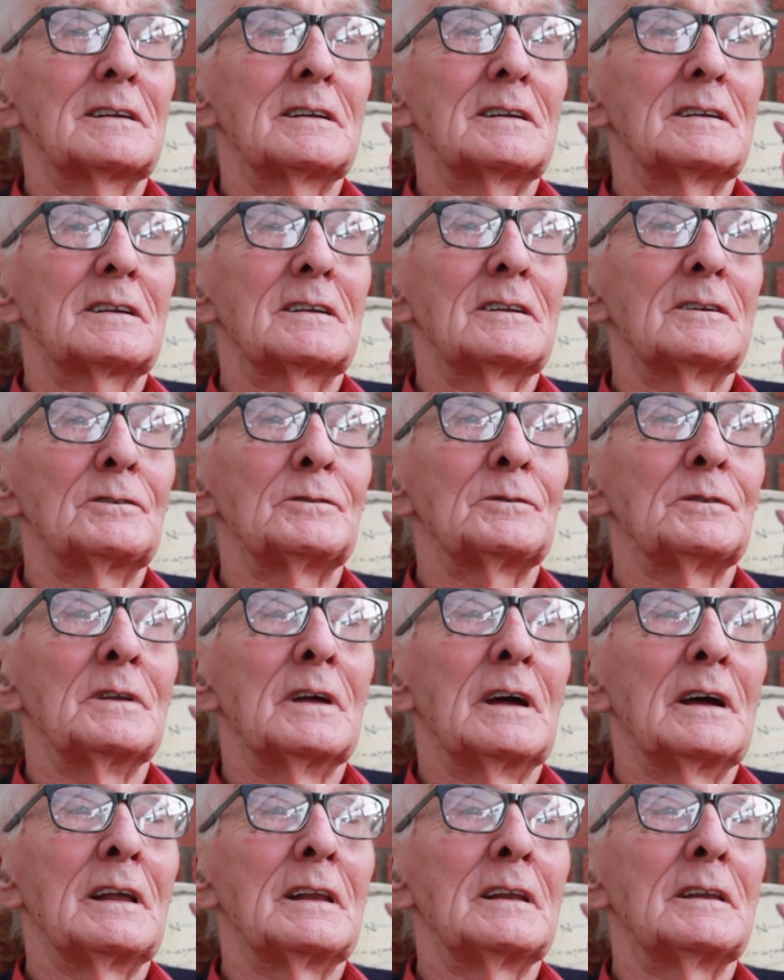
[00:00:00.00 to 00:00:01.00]
Including
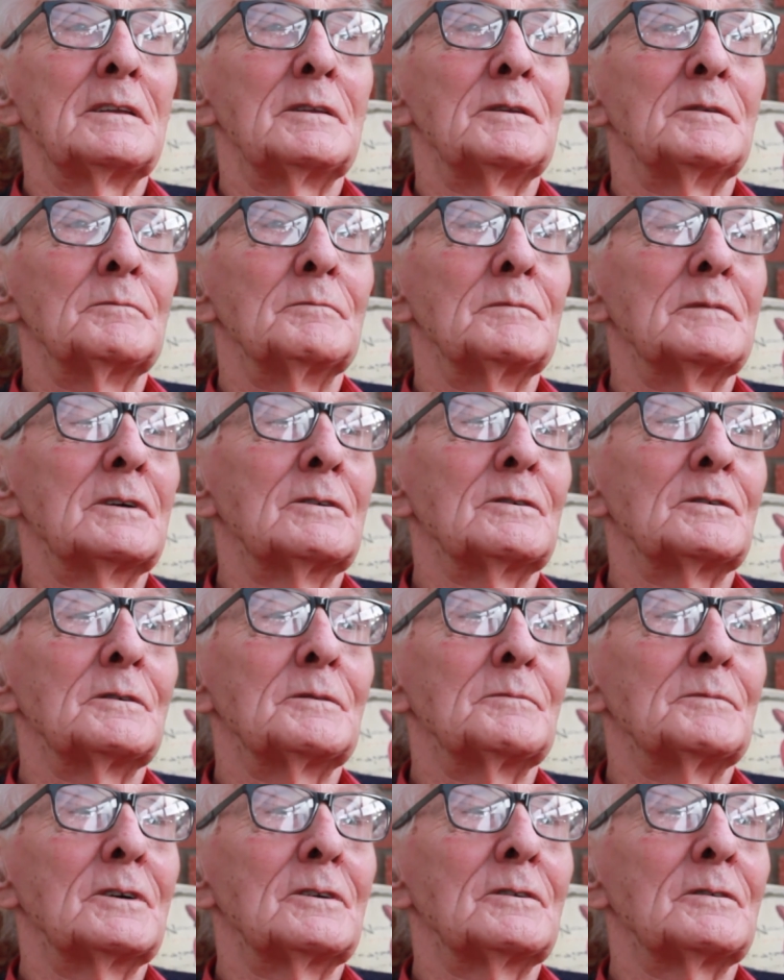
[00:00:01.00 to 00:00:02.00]
Helen,
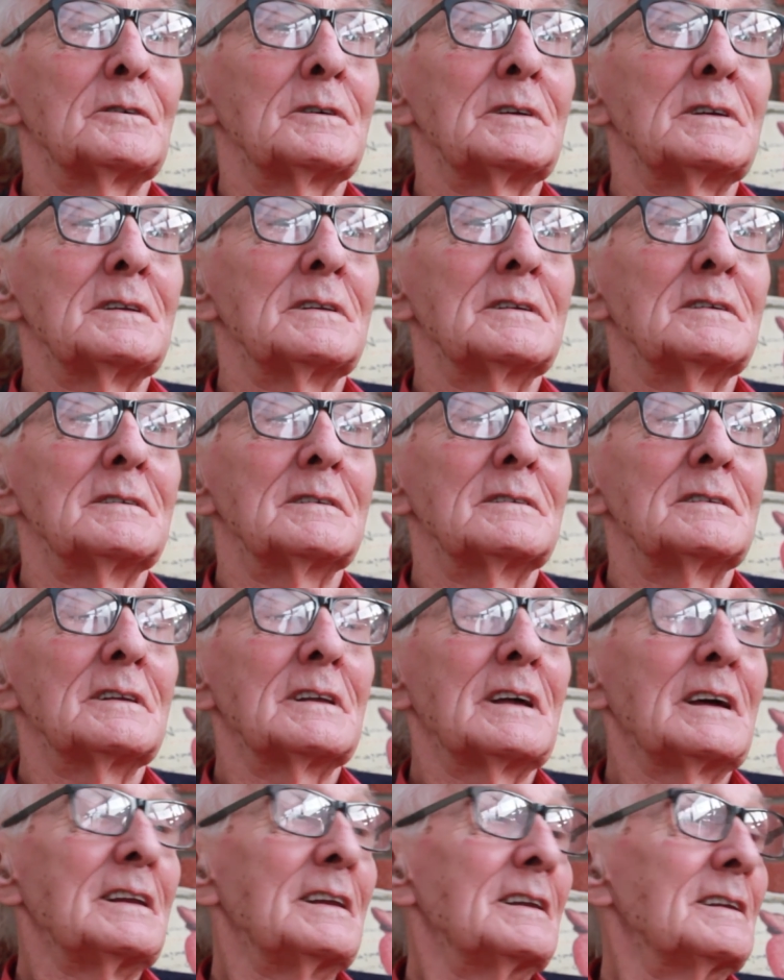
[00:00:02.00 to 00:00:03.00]
Maureen,
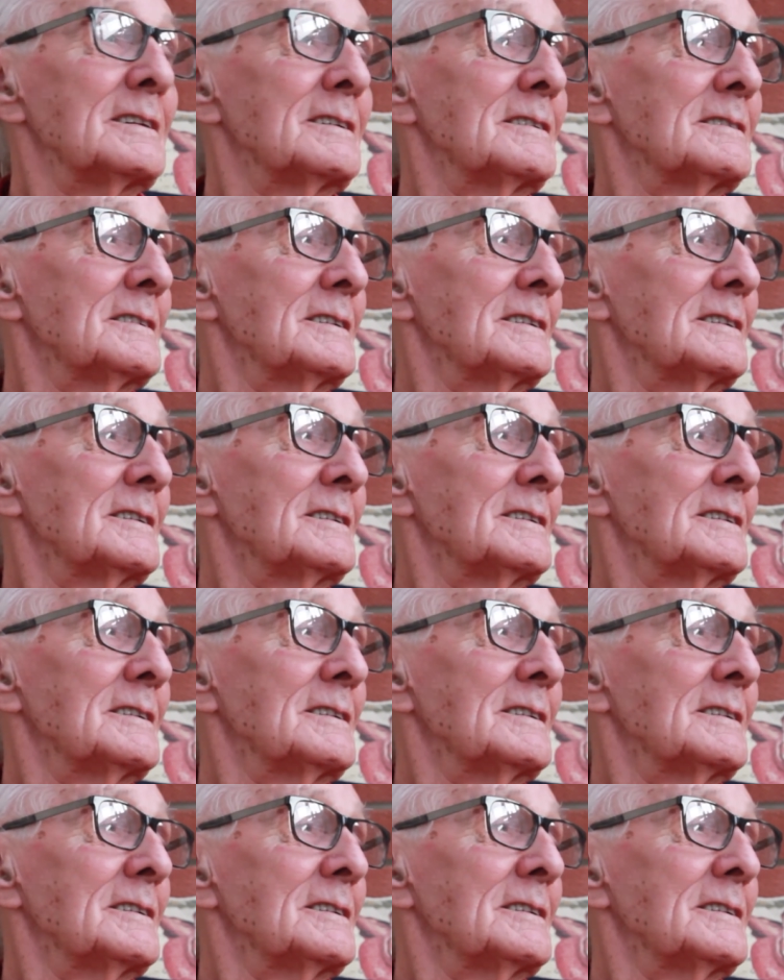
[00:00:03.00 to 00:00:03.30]
Lane.